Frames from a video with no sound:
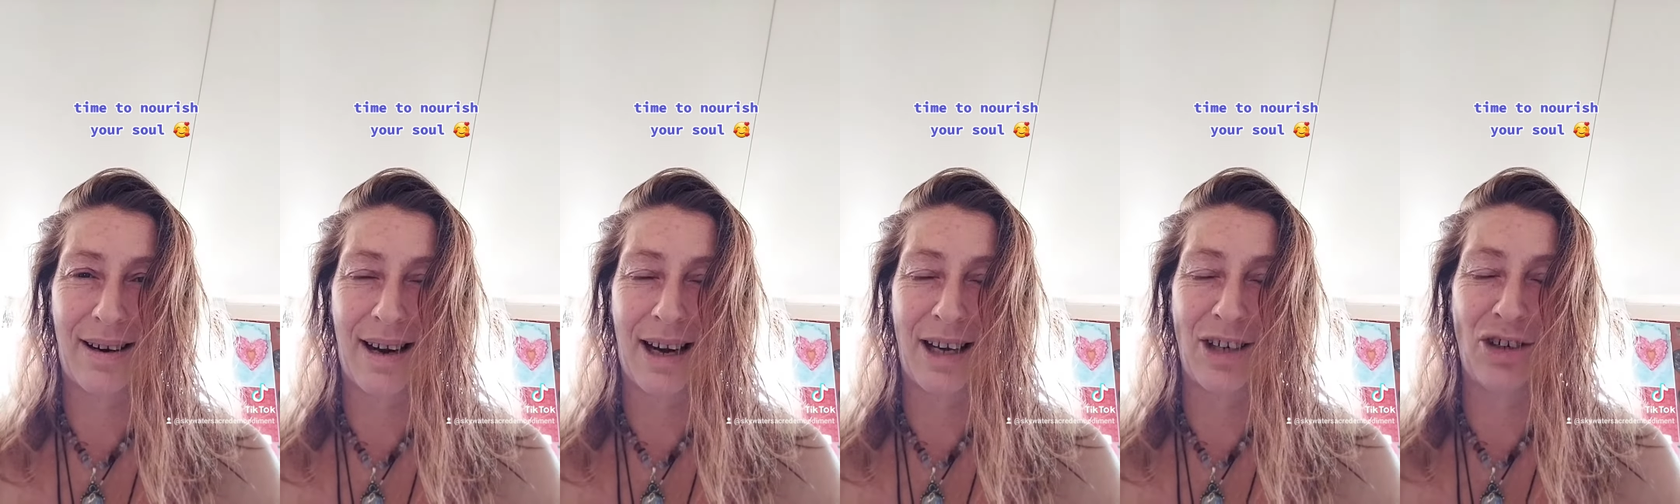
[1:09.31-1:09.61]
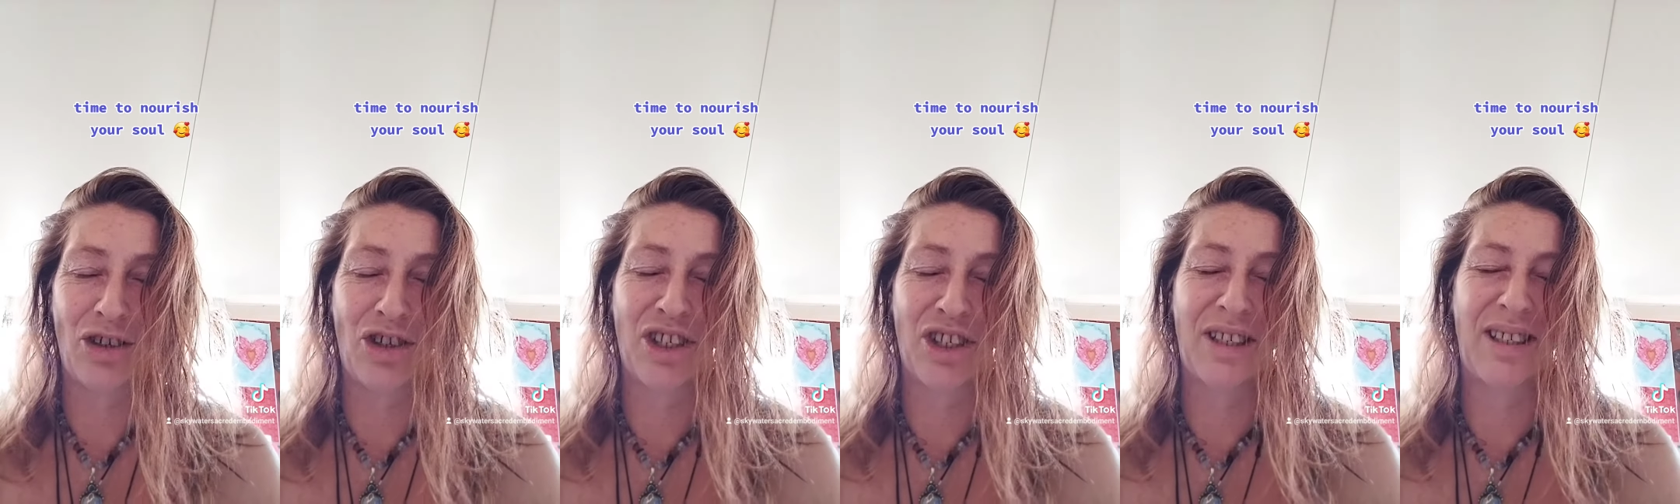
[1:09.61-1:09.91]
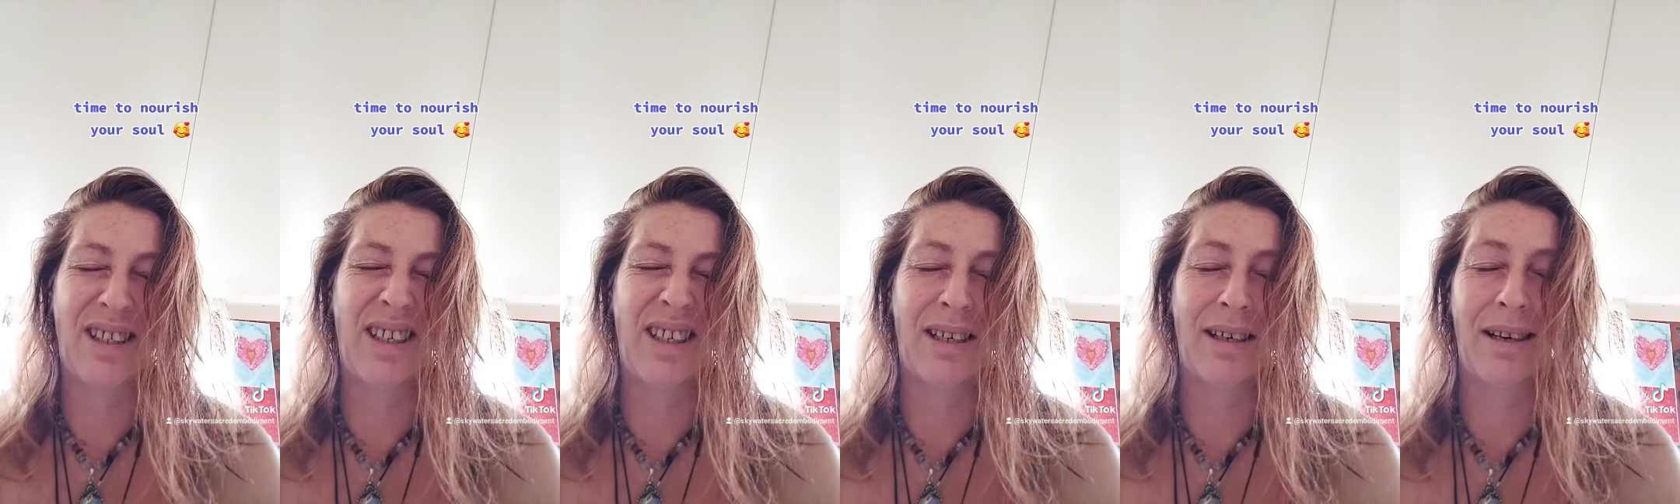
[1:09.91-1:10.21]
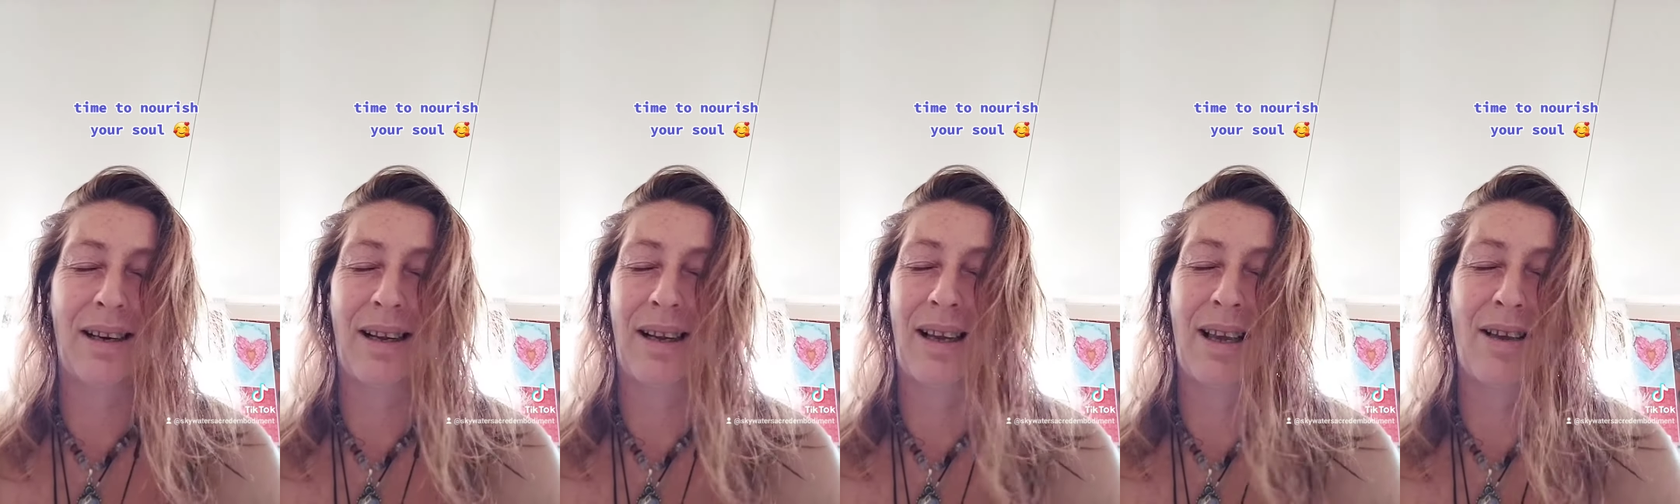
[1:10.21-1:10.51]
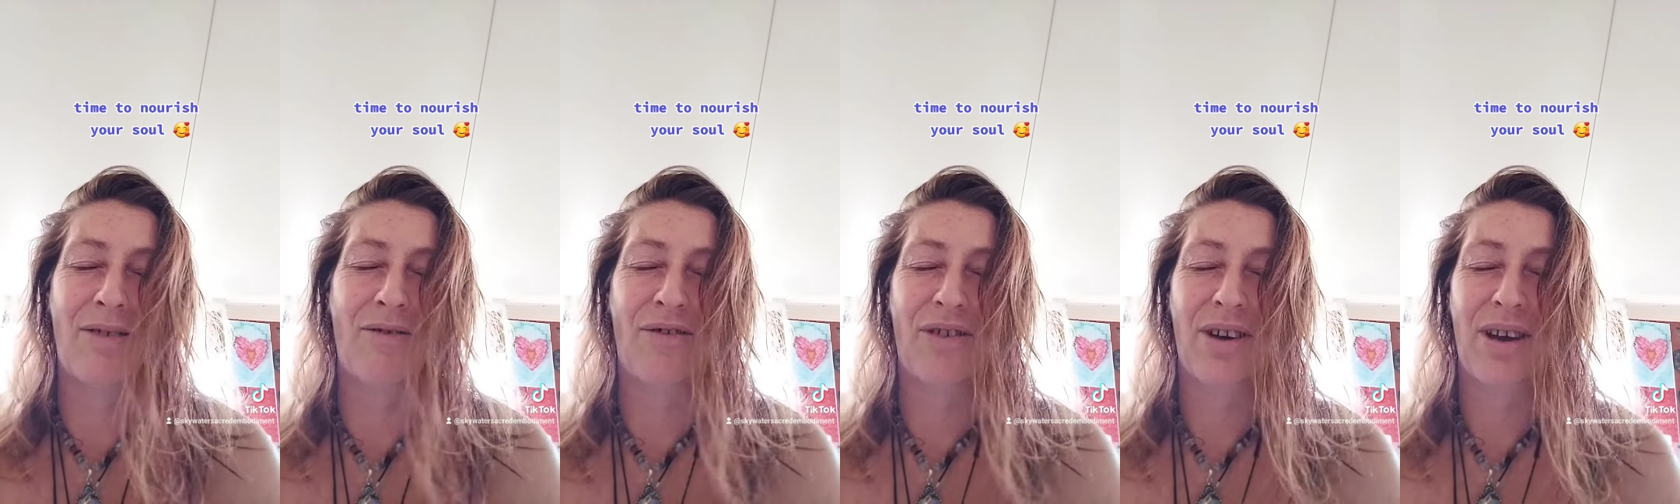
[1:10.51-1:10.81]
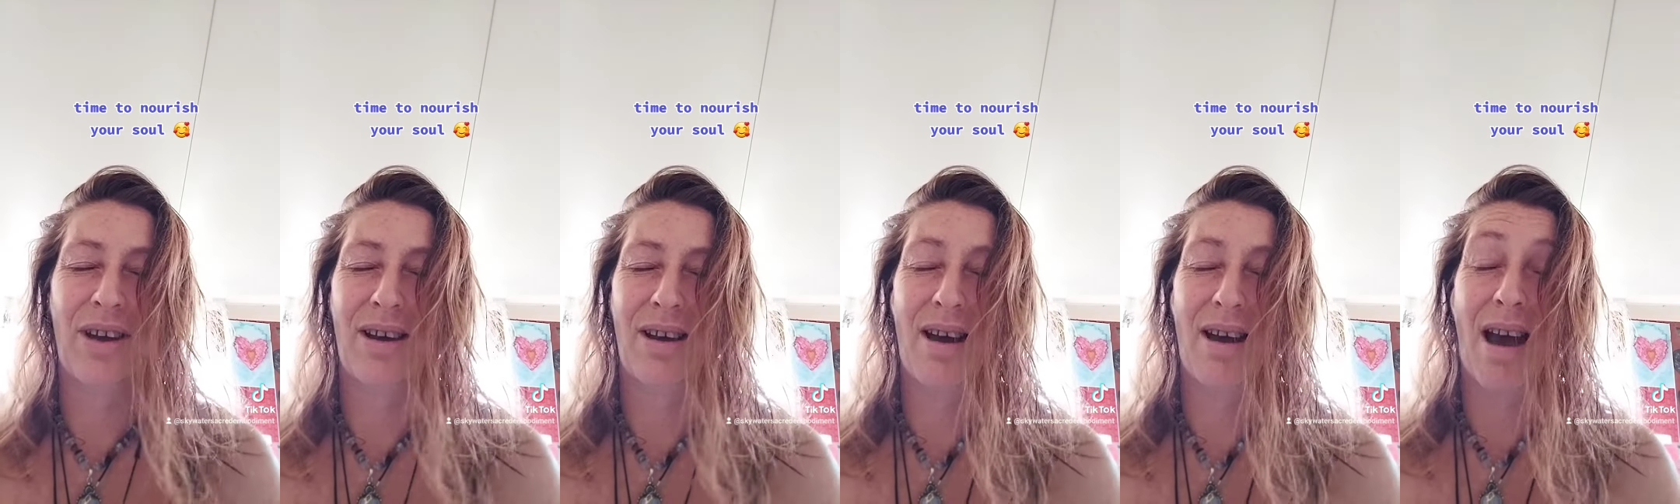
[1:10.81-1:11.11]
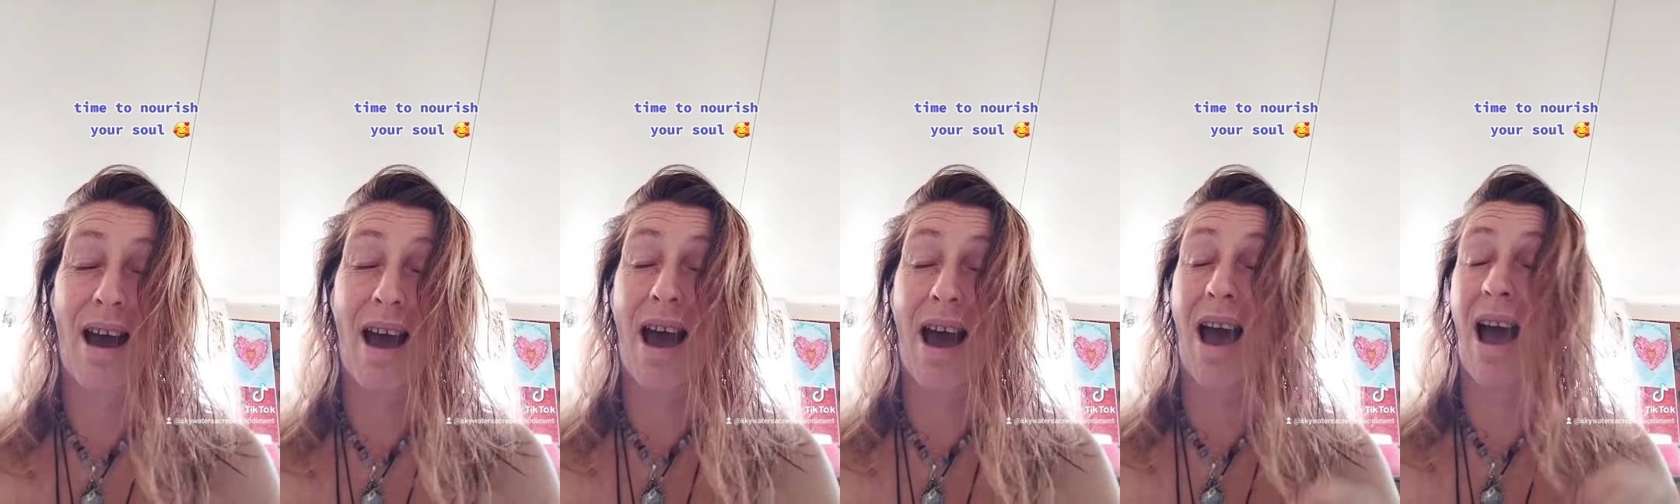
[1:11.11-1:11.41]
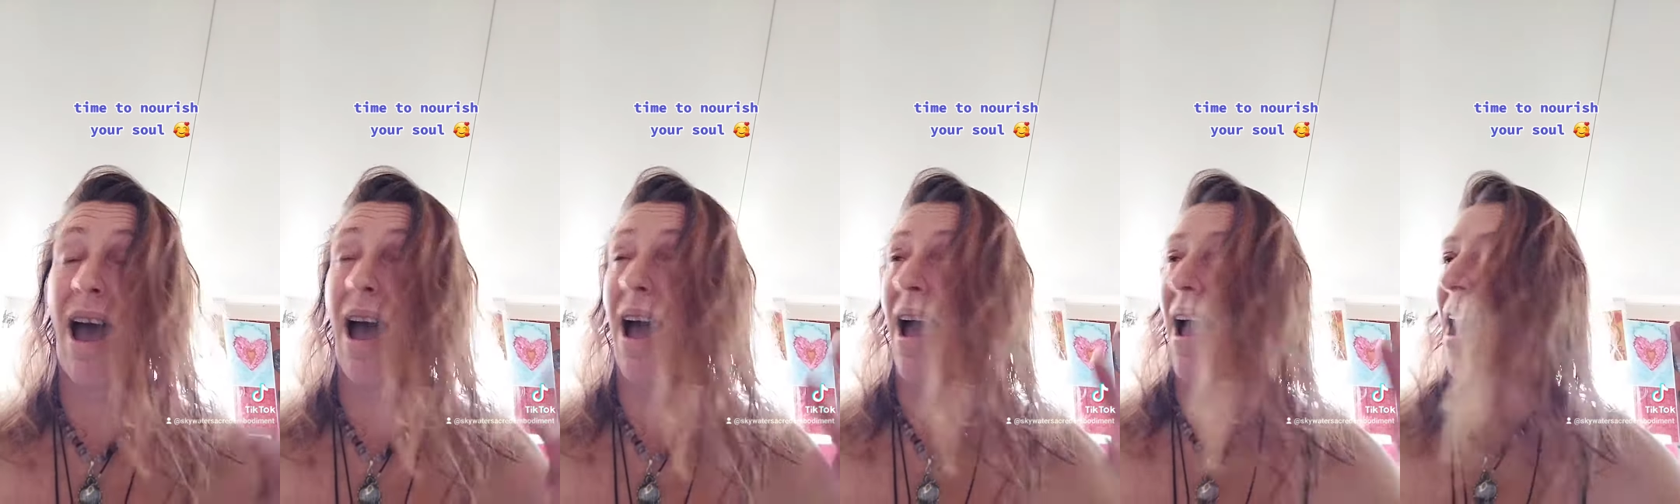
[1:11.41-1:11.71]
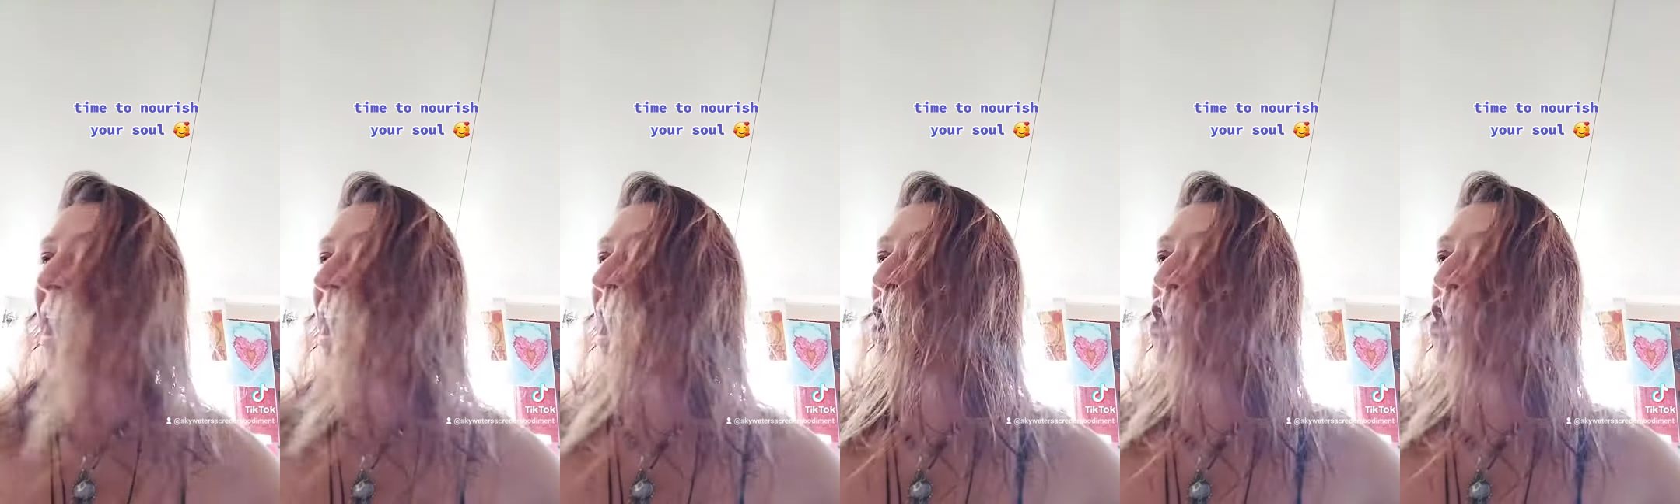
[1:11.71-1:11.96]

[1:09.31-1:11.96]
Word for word: and you just didn't give a